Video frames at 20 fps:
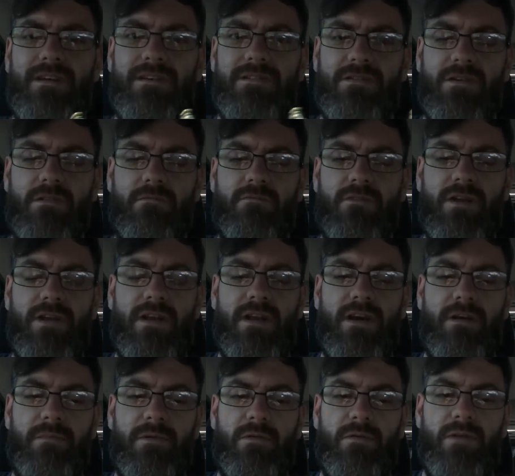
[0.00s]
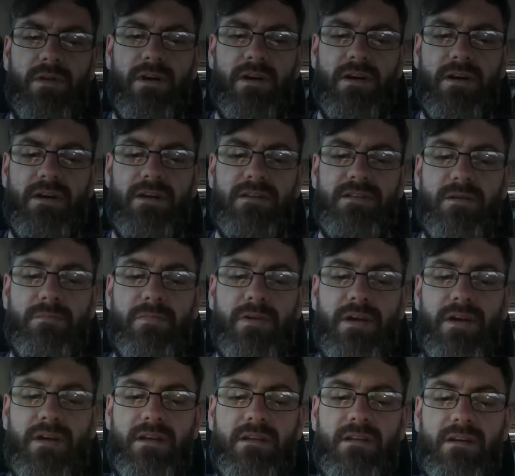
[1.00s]
So I'm really happy with that, guys. I
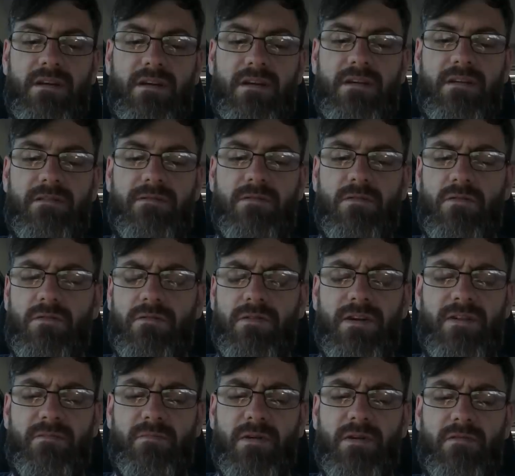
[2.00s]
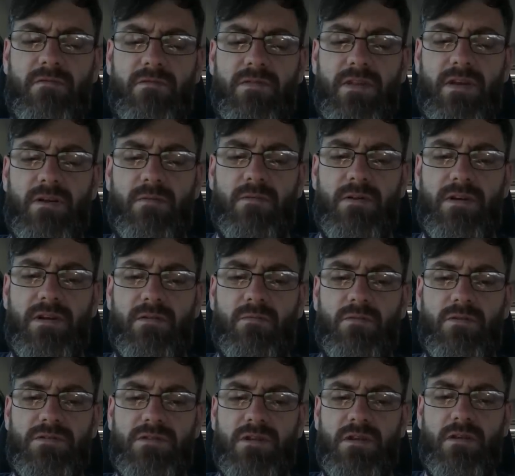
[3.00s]
paid £4 or £5 for that one. It
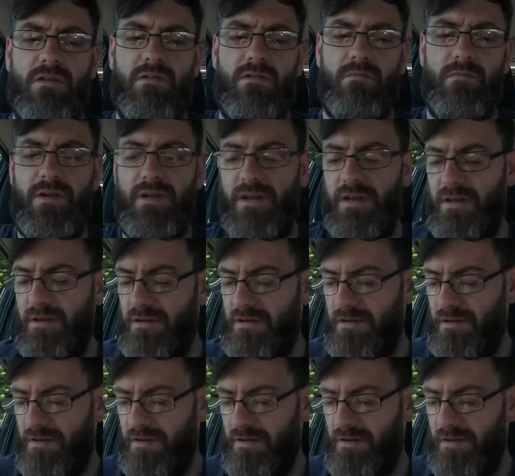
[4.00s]
wasn't a lot of money.